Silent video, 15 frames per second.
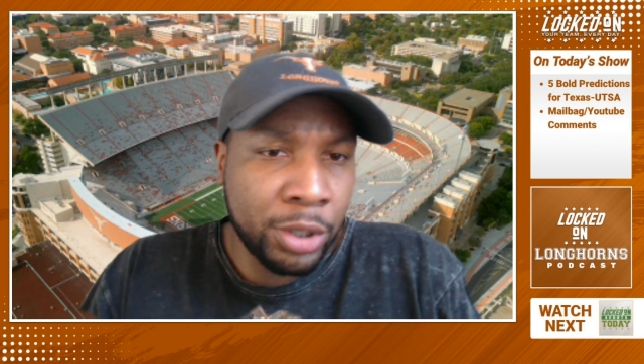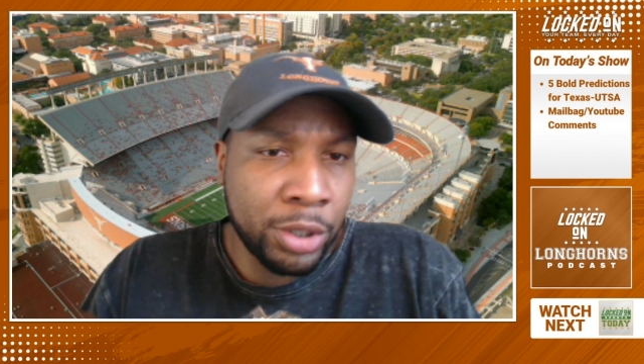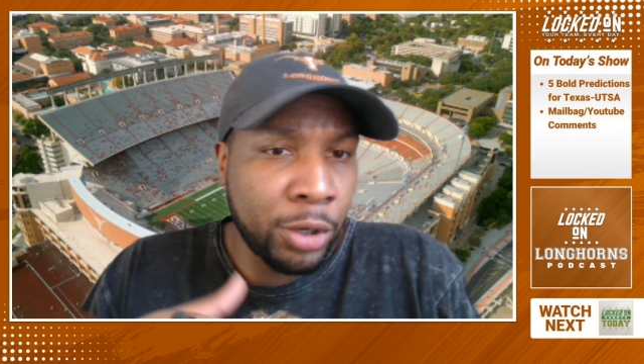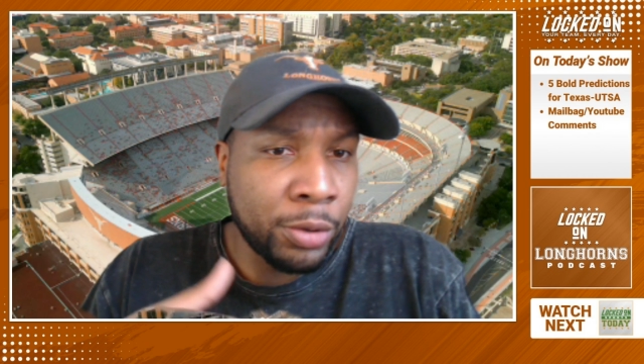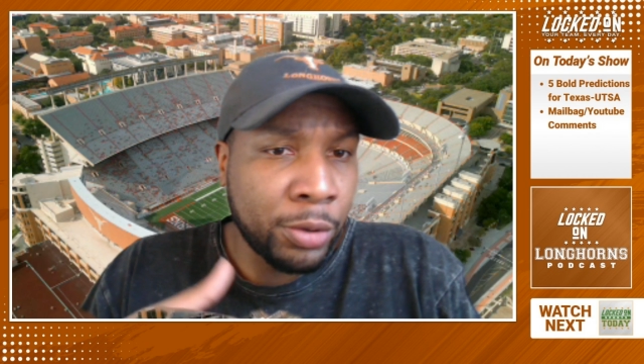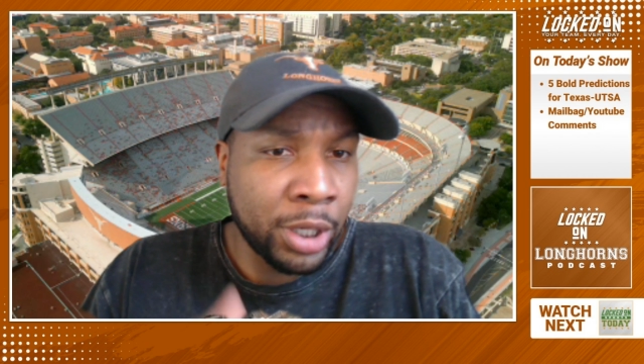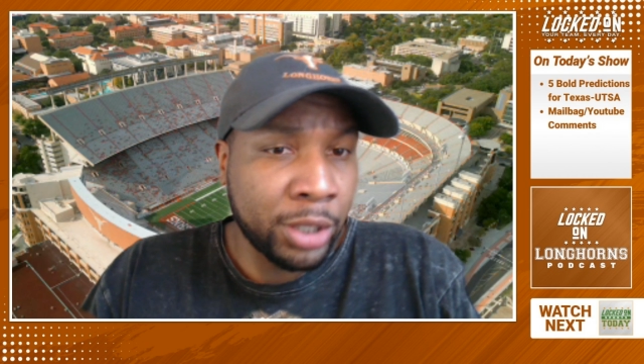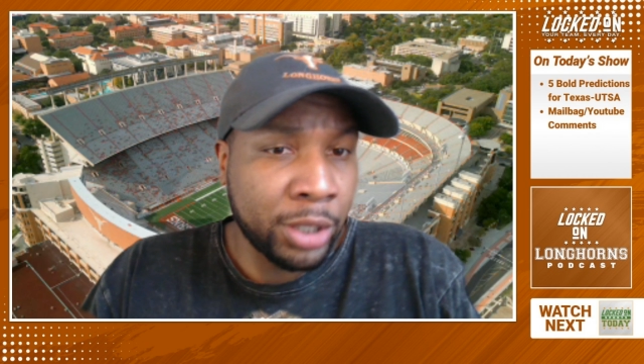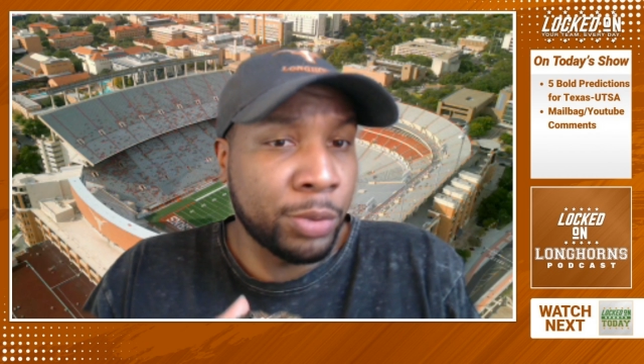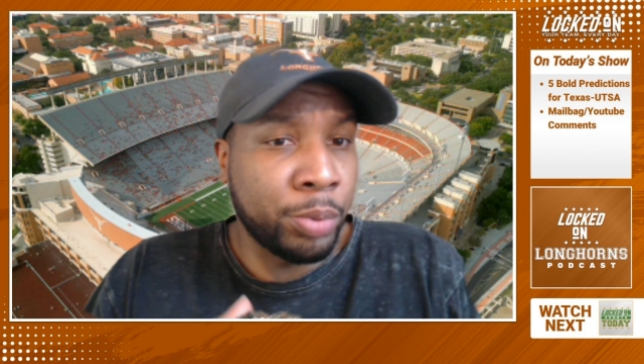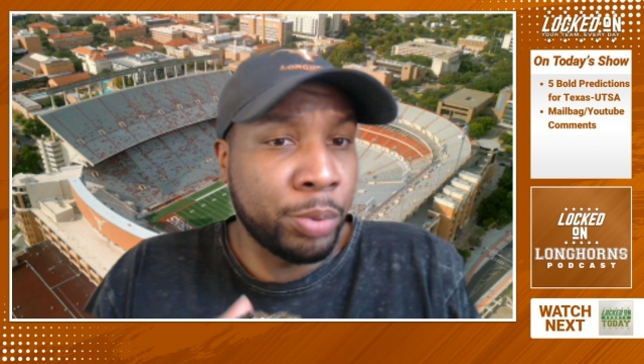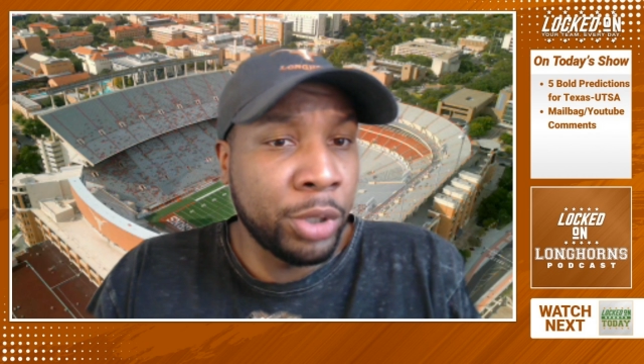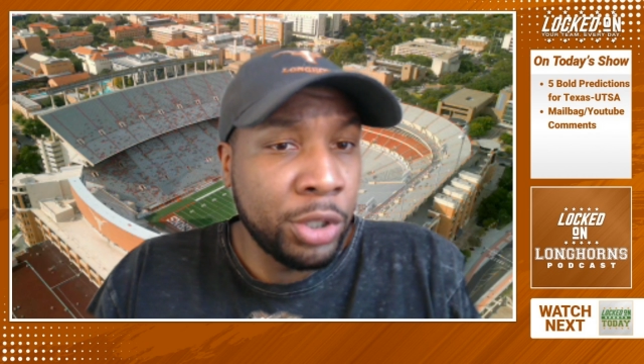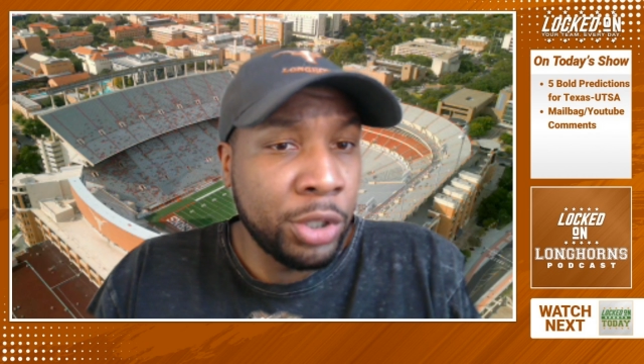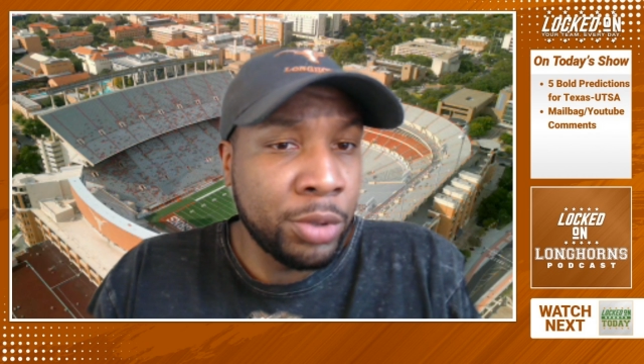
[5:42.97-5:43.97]
And, you know, Texas
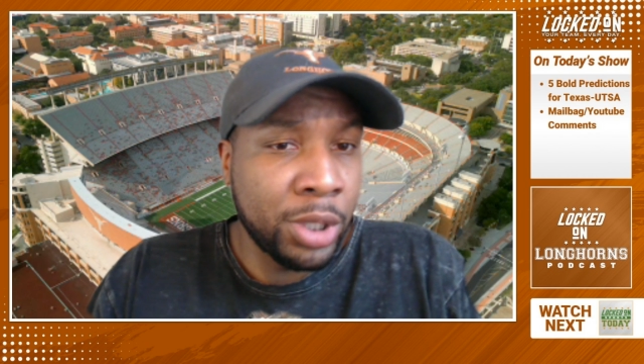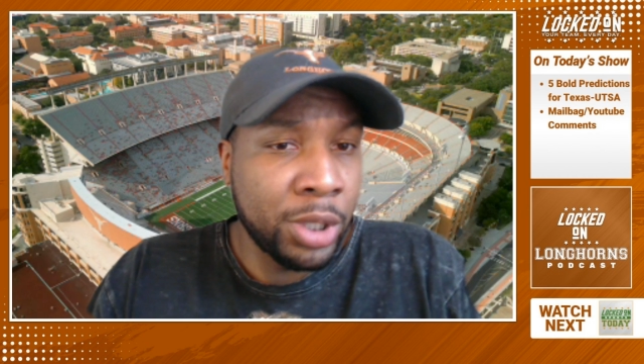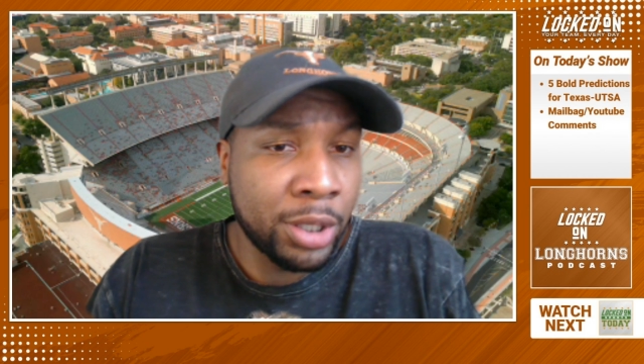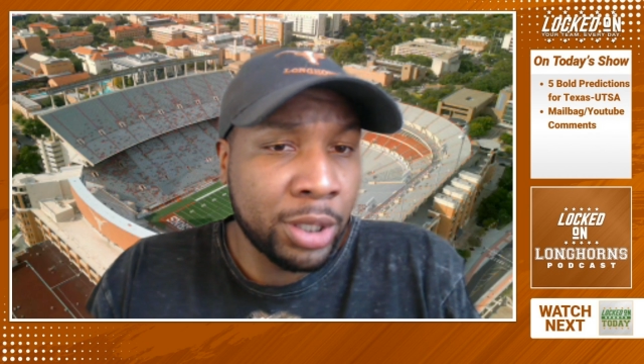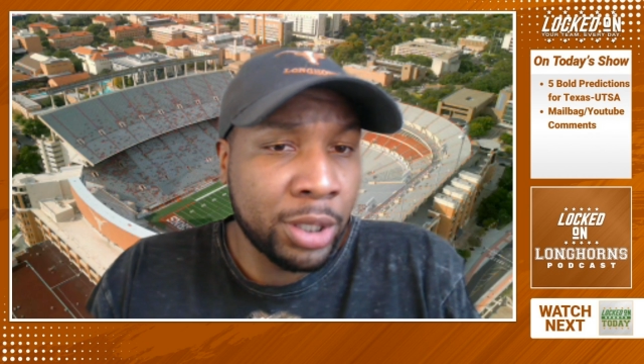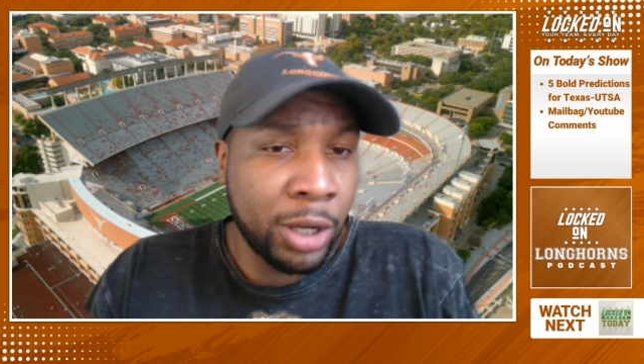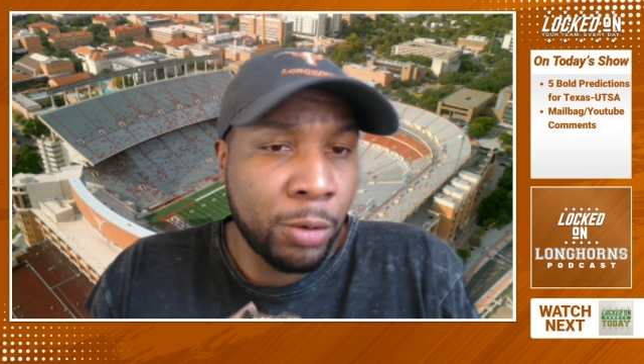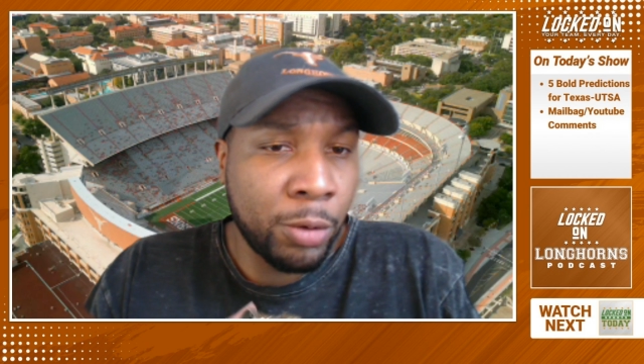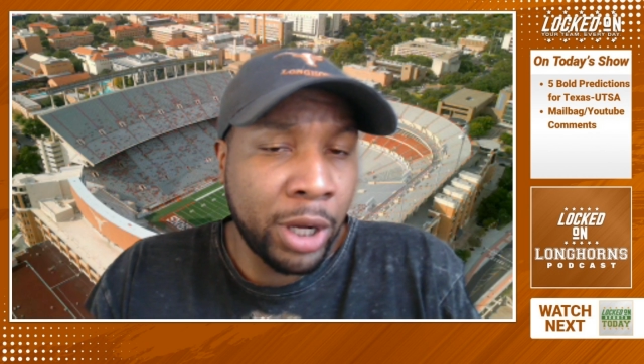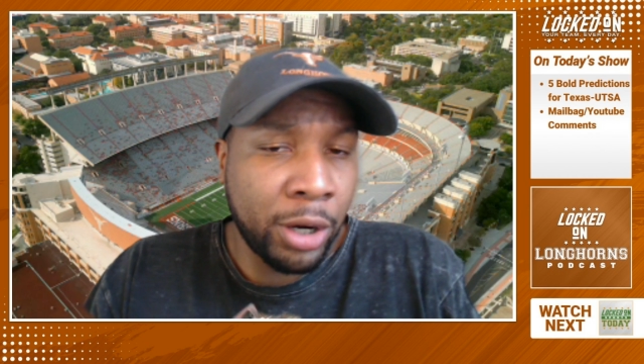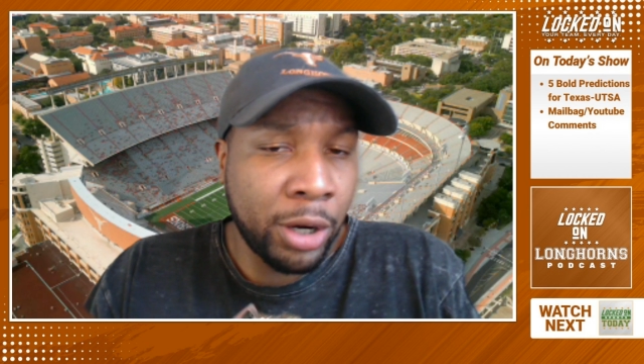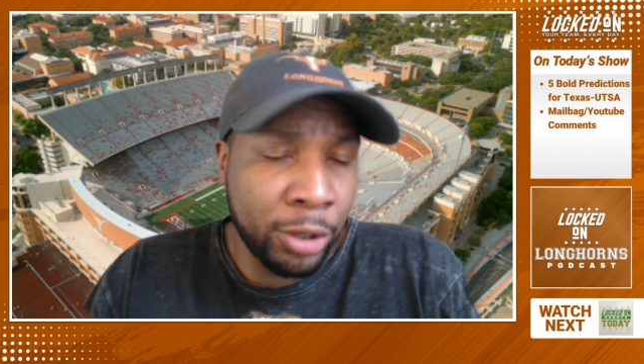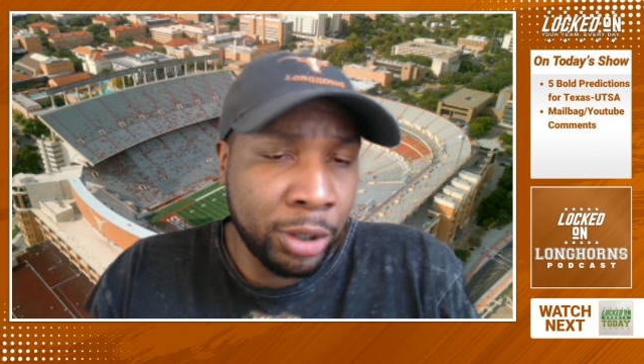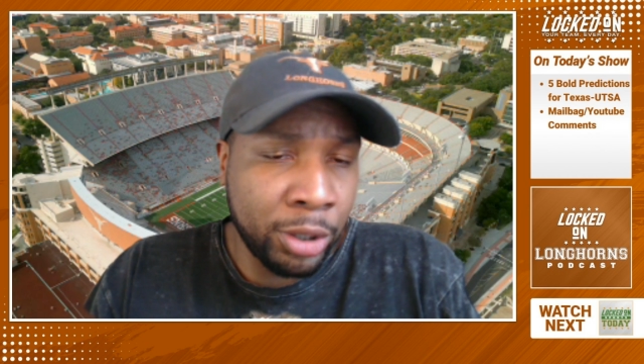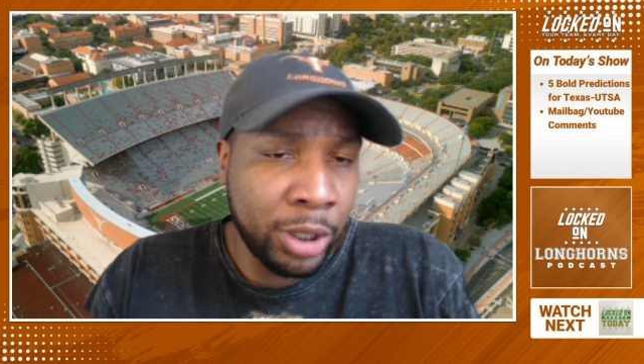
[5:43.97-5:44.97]
putting UTSA away
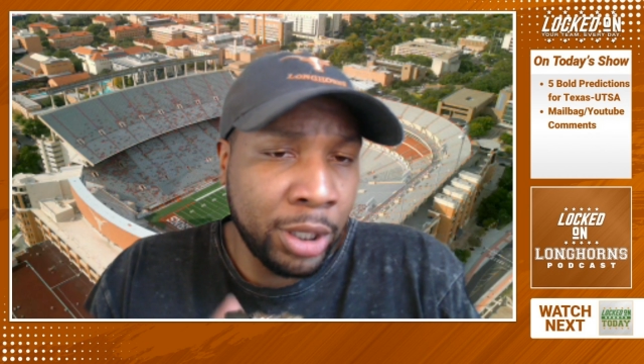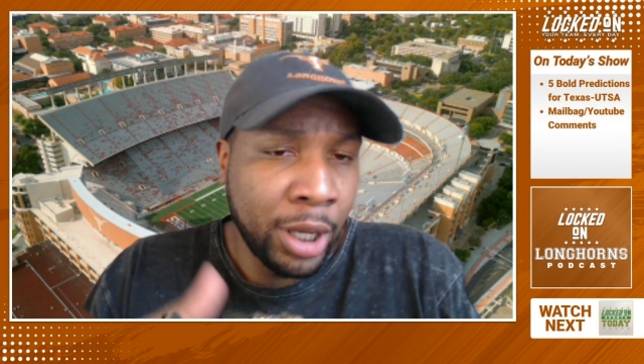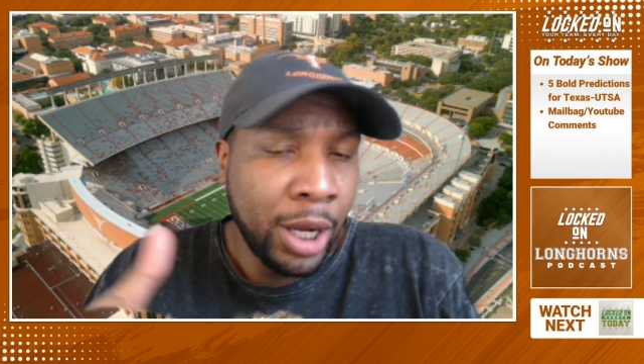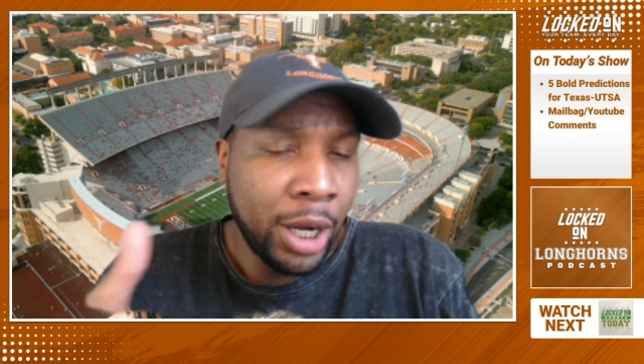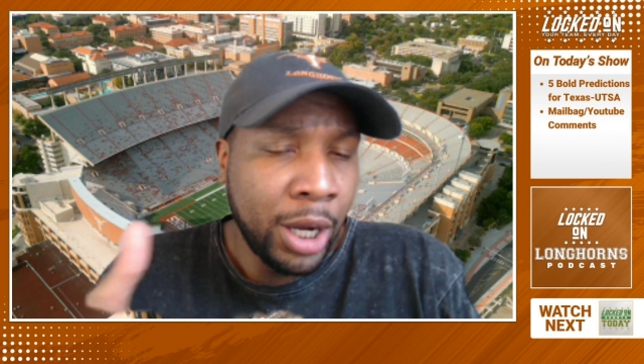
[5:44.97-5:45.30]
early.